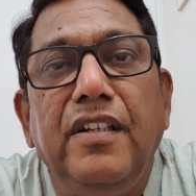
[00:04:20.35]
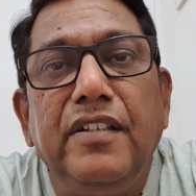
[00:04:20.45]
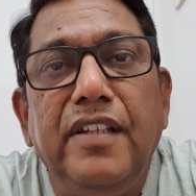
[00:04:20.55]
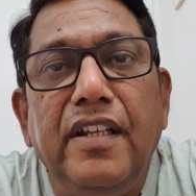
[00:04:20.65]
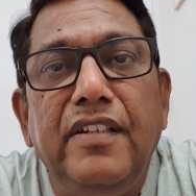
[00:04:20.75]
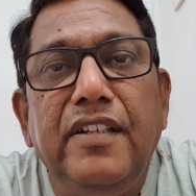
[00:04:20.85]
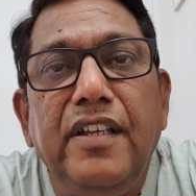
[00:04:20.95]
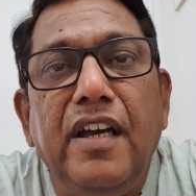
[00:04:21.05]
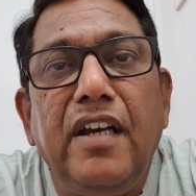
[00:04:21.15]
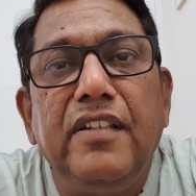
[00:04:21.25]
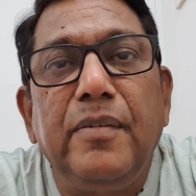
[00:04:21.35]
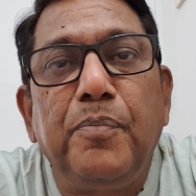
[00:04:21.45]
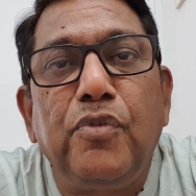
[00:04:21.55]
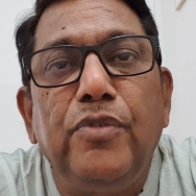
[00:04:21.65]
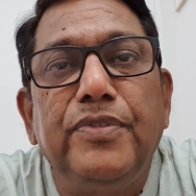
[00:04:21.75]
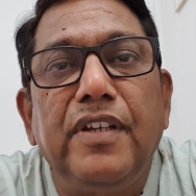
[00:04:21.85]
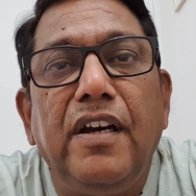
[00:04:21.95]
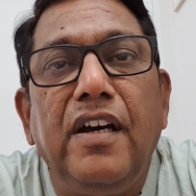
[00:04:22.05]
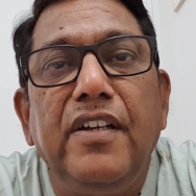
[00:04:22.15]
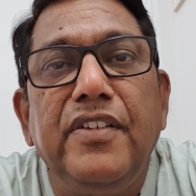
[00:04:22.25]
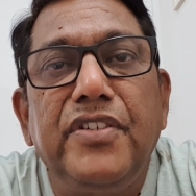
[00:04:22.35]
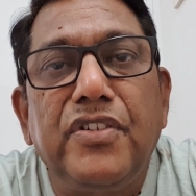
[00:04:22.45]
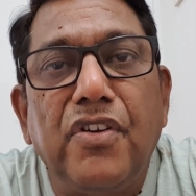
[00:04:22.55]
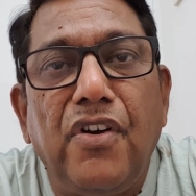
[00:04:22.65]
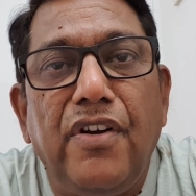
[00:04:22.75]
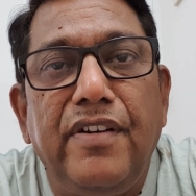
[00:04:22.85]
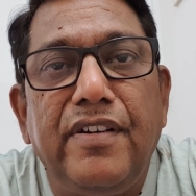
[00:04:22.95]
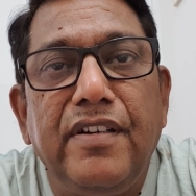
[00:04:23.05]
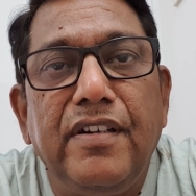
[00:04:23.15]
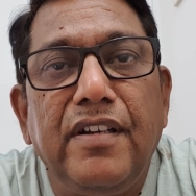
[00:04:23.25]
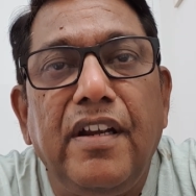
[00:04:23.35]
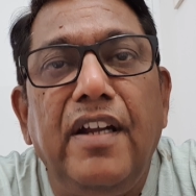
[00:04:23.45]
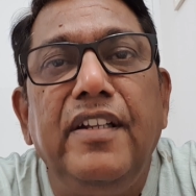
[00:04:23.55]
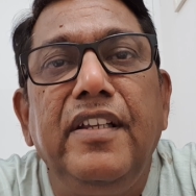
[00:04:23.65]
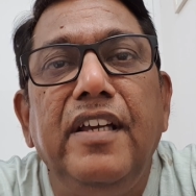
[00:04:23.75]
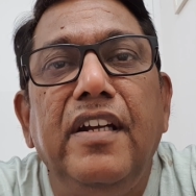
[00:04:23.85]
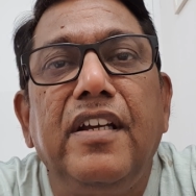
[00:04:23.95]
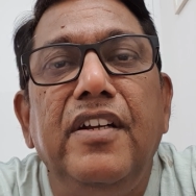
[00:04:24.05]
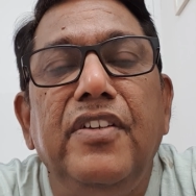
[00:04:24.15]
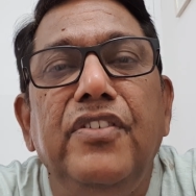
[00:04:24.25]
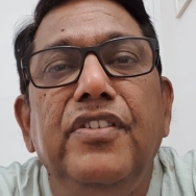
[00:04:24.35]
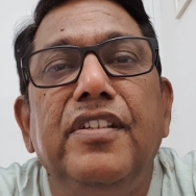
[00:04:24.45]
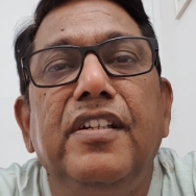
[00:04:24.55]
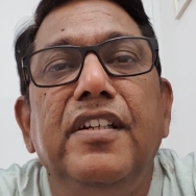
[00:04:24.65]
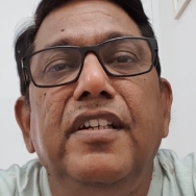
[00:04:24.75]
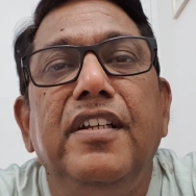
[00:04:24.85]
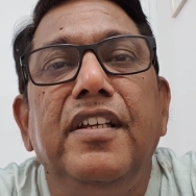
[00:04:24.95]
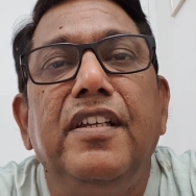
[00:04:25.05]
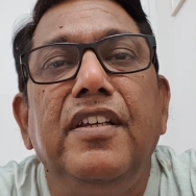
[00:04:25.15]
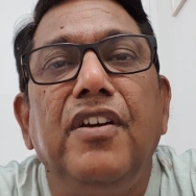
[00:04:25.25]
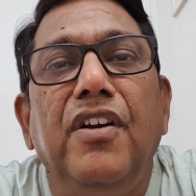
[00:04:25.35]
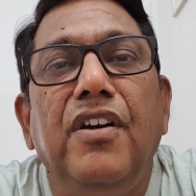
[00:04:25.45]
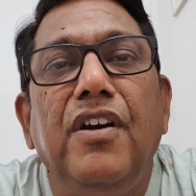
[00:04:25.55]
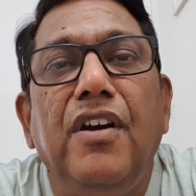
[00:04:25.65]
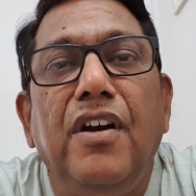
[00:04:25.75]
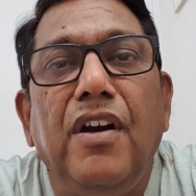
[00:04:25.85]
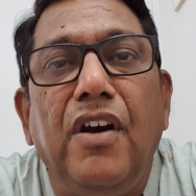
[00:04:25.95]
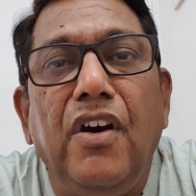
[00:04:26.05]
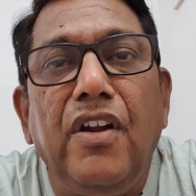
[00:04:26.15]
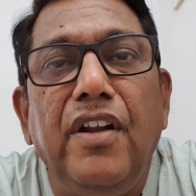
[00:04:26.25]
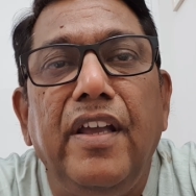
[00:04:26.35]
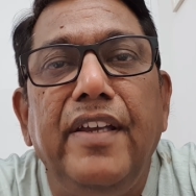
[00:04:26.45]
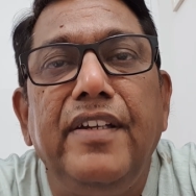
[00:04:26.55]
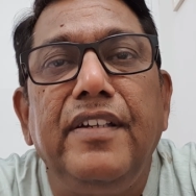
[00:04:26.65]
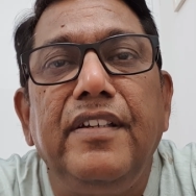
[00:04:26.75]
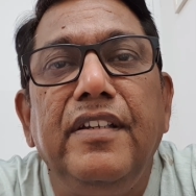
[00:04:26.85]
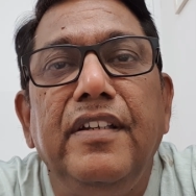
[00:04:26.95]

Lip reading: then the probes are installed and they are continuously taking online